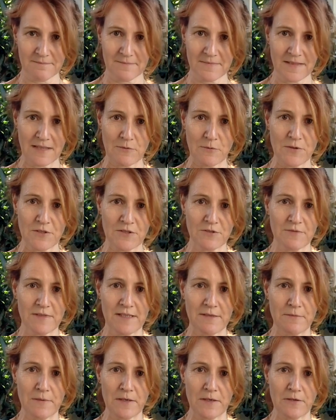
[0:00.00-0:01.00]
They worked
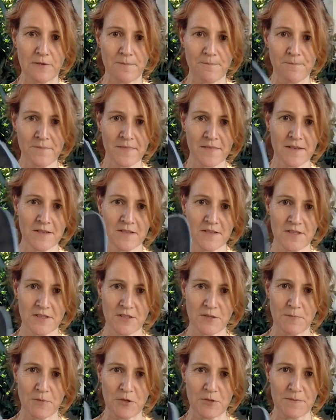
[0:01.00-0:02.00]
really well. So
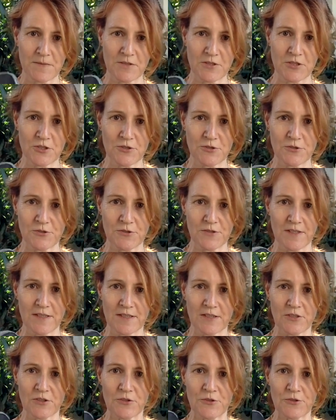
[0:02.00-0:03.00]
the bottom of the shoe
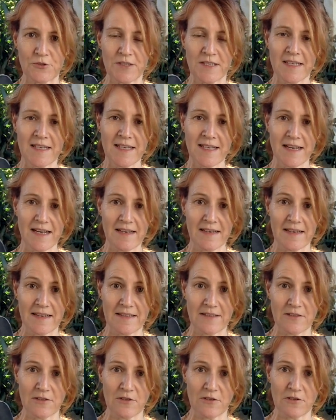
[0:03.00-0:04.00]
I glued a
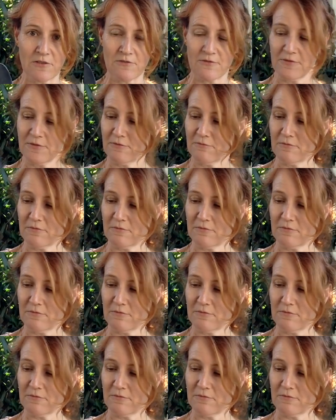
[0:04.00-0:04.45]
layer of